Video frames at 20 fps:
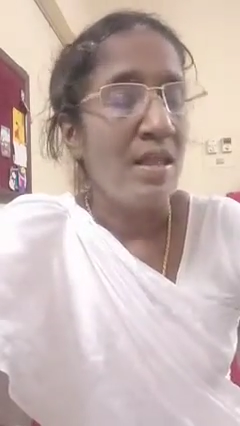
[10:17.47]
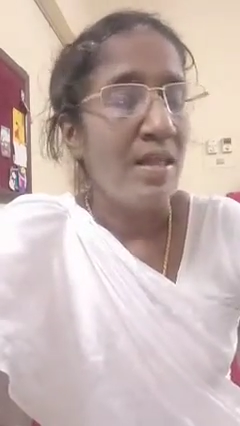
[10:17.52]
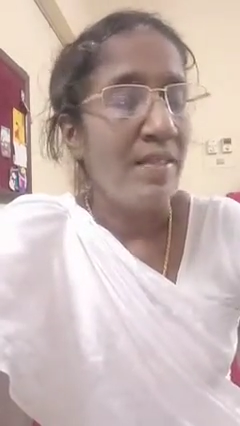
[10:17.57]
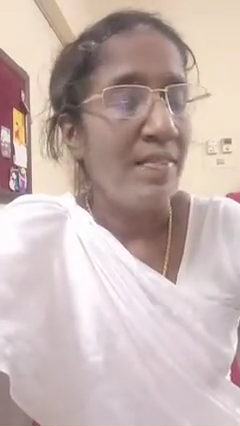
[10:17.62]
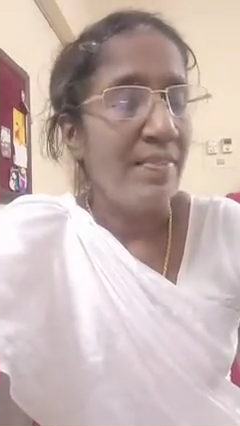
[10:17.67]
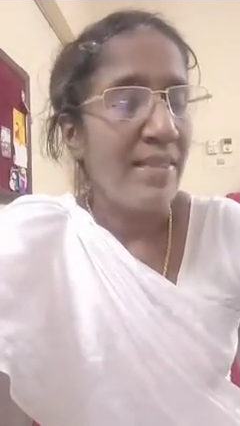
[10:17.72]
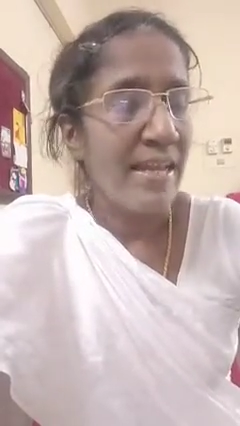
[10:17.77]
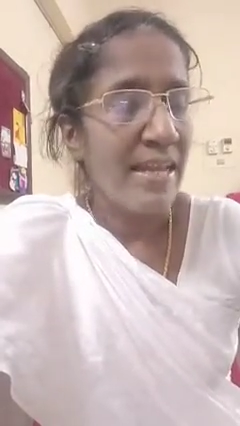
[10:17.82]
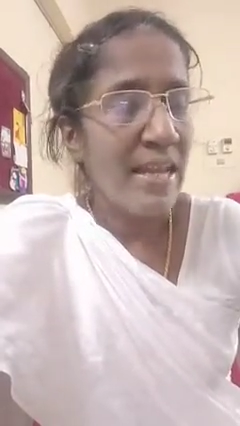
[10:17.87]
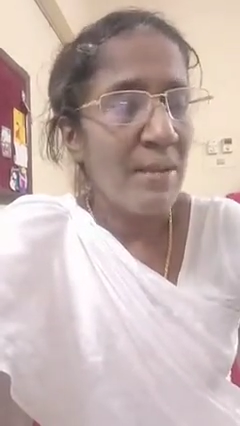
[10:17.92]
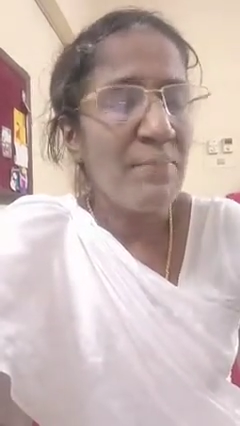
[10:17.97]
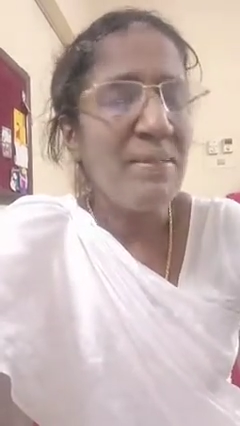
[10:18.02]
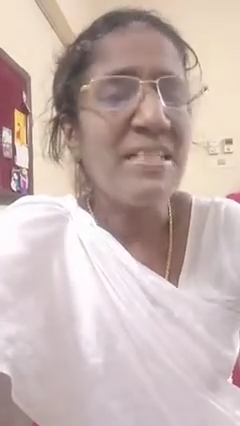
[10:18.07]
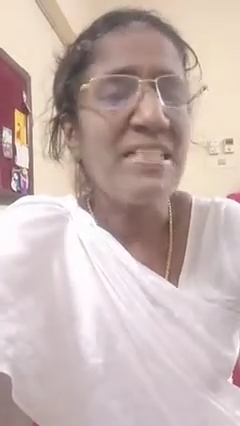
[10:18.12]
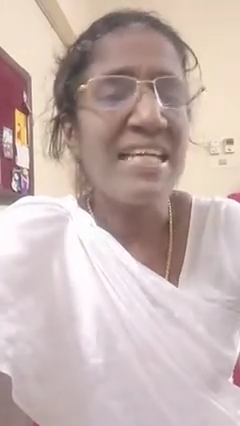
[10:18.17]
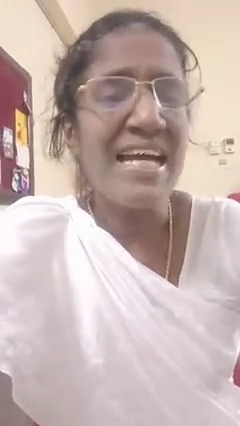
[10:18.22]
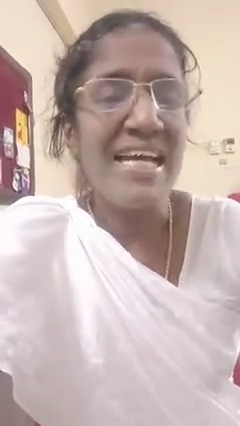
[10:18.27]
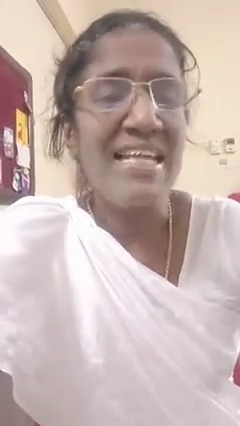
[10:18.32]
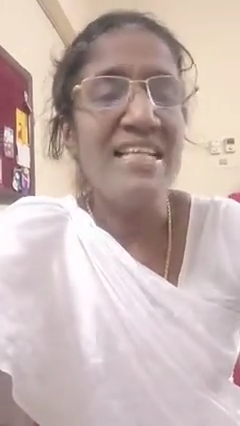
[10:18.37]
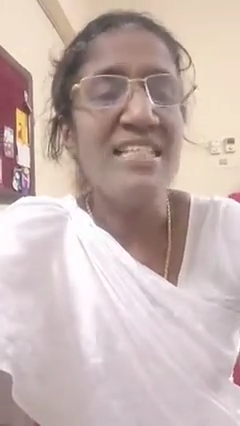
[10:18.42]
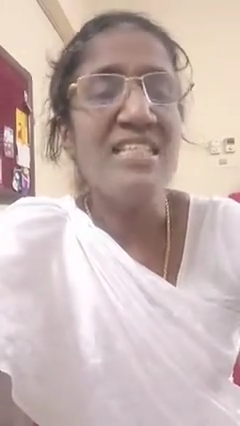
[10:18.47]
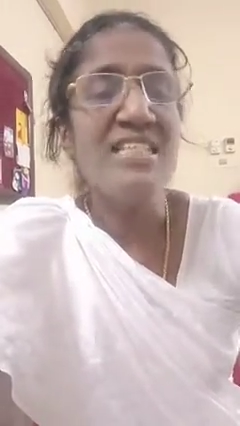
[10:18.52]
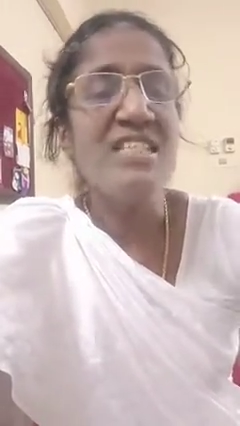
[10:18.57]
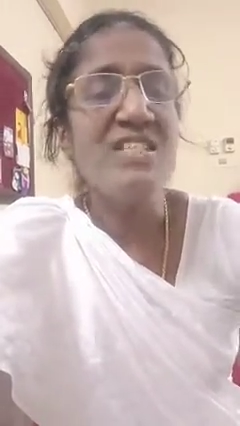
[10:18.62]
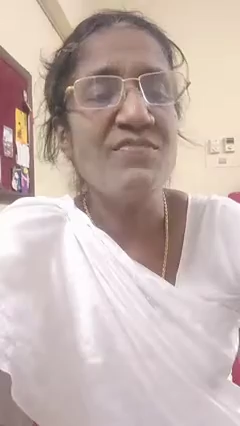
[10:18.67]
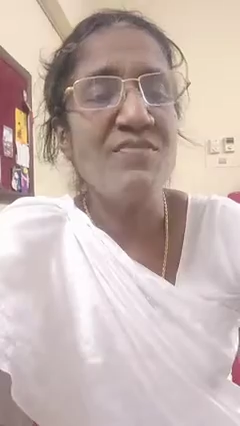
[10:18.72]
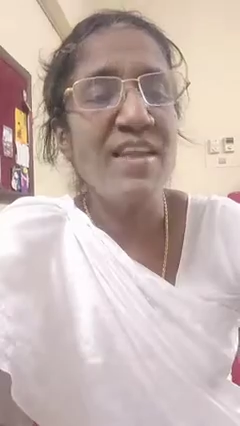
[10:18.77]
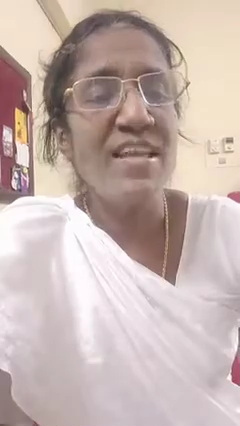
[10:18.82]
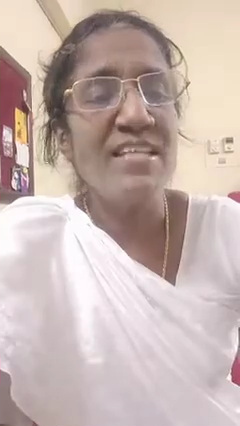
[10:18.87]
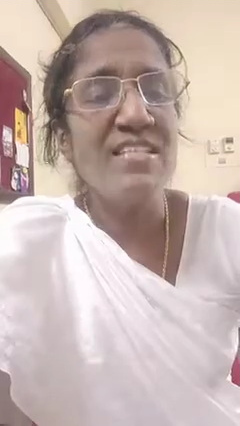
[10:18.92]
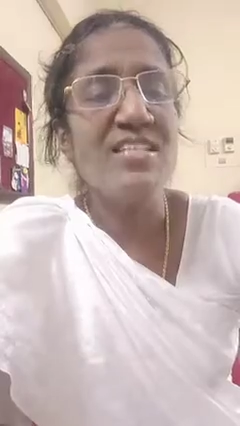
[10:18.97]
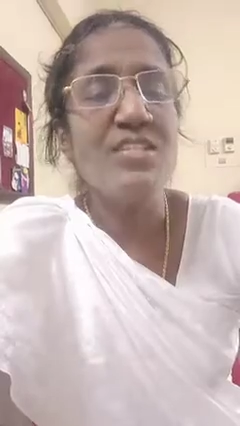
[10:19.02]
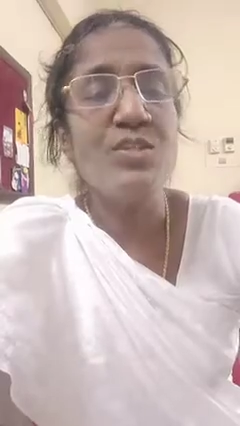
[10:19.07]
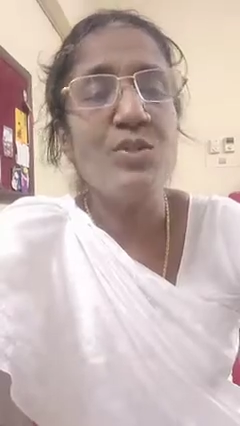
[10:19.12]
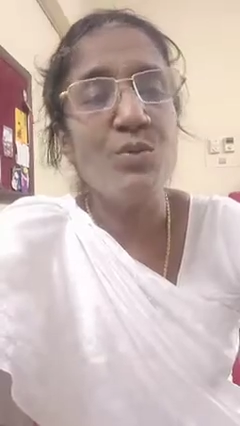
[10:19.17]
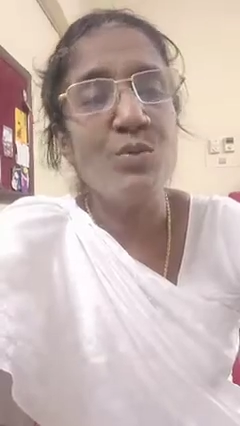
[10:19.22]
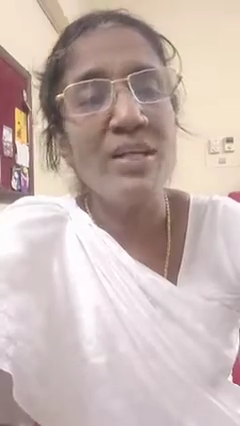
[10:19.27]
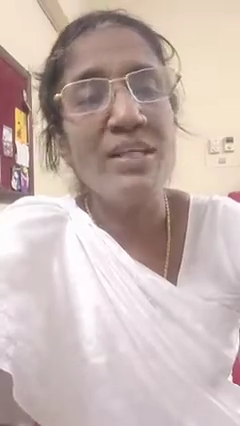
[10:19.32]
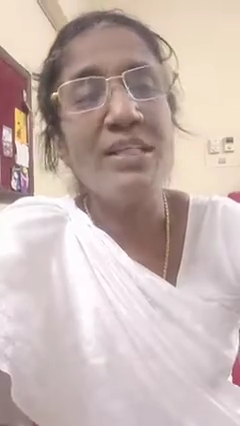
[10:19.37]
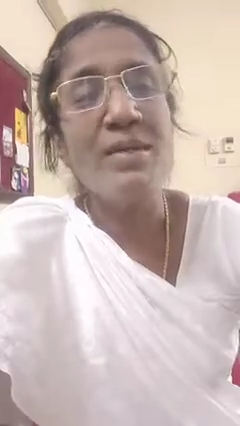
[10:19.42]
There can be challenges faced
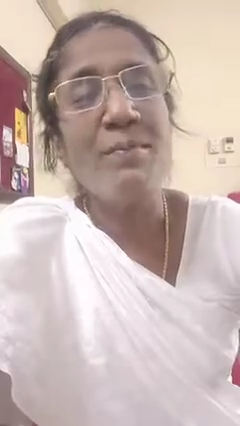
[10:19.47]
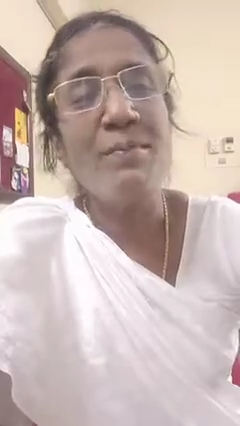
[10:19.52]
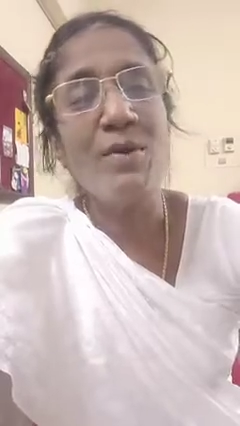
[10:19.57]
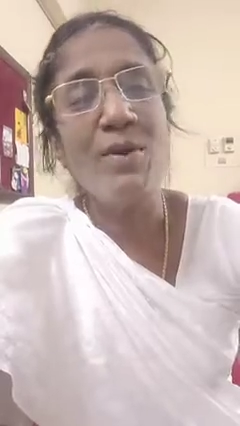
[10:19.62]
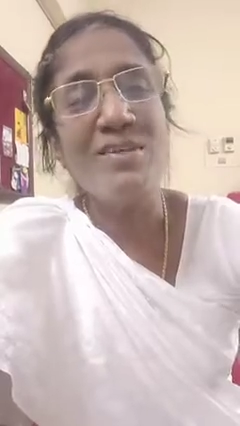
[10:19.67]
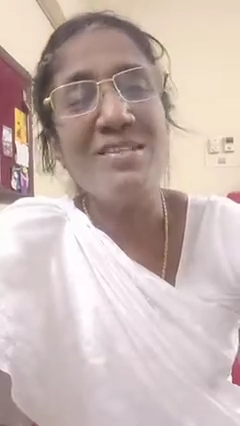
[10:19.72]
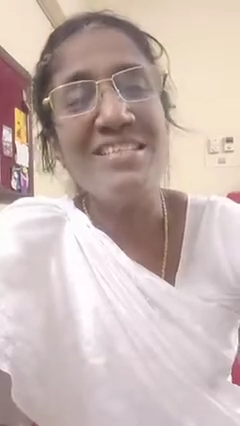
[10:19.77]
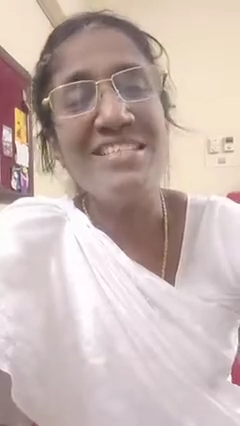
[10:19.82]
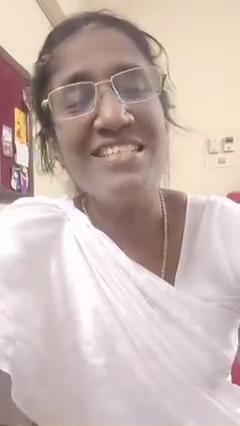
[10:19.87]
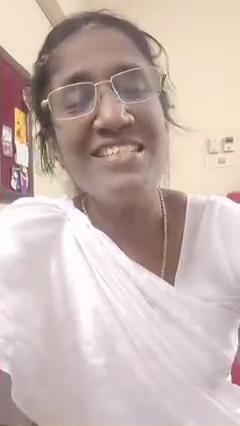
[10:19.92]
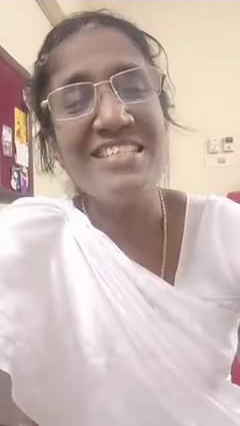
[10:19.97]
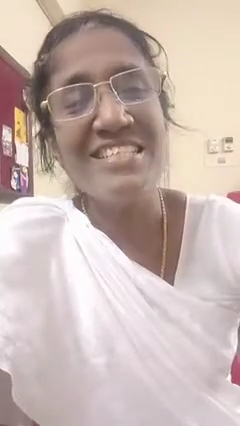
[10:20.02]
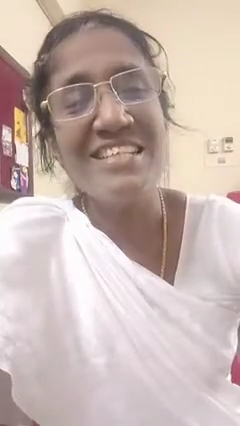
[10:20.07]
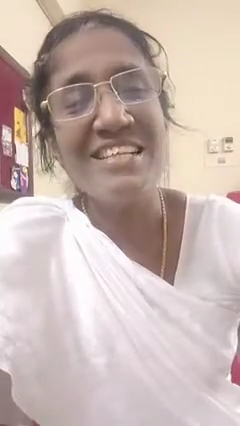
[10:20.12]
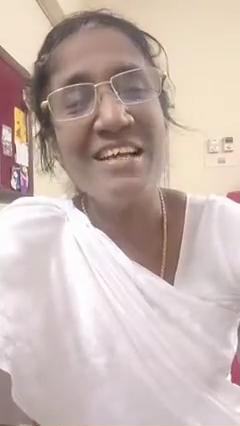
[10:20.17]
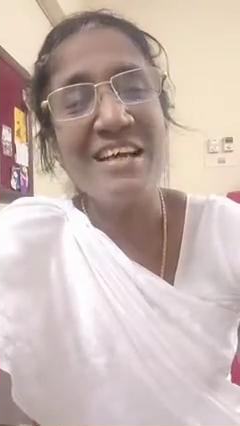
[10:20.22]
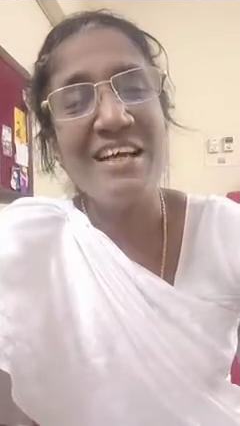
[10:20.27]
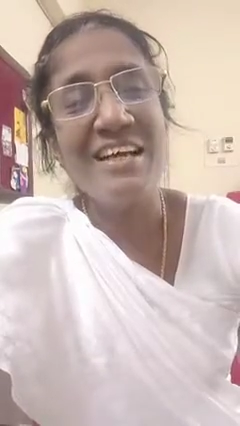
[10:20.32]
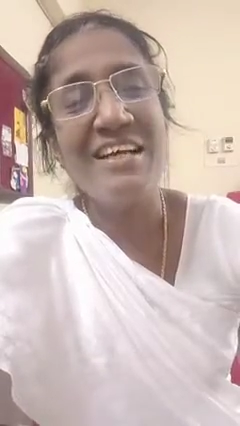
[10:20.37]
during the process